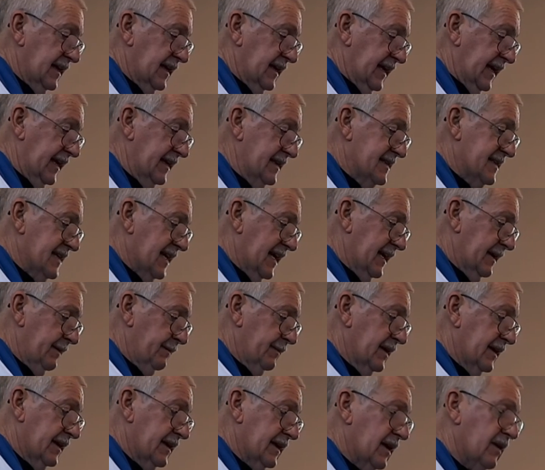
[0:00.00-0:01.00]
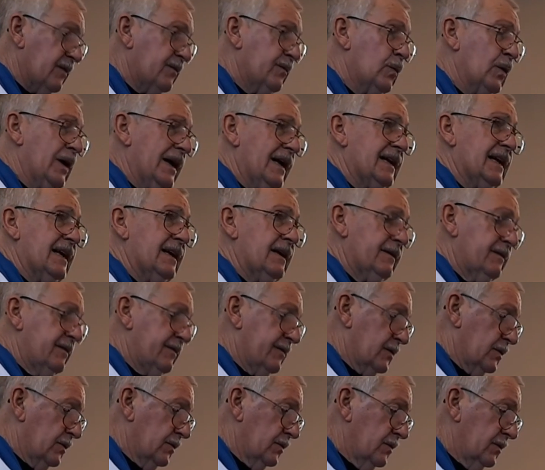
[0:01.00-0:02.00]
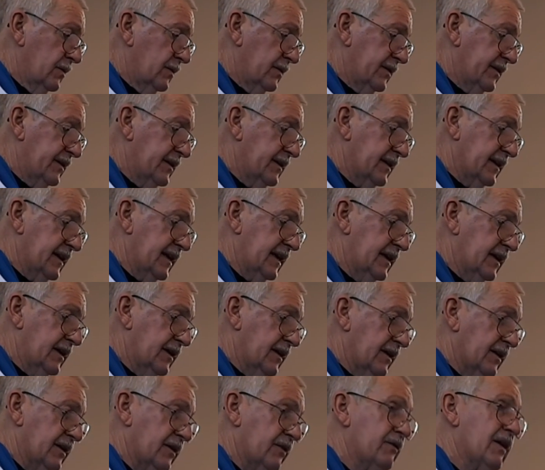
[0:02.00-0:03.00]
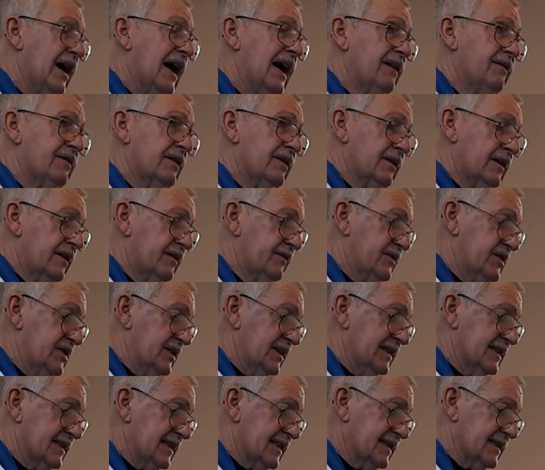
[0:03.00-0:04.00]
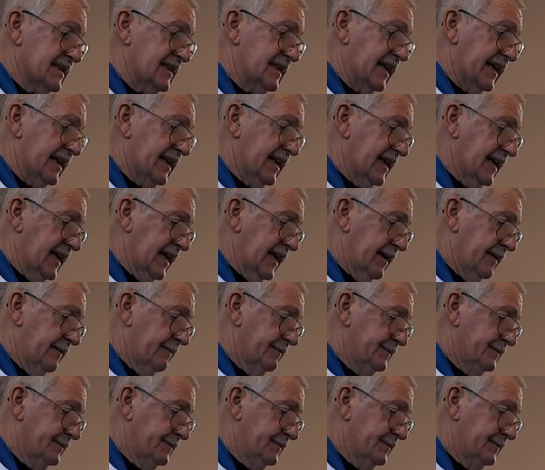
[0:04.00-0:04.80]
in time of waiting for the arrival of Jesus yet again.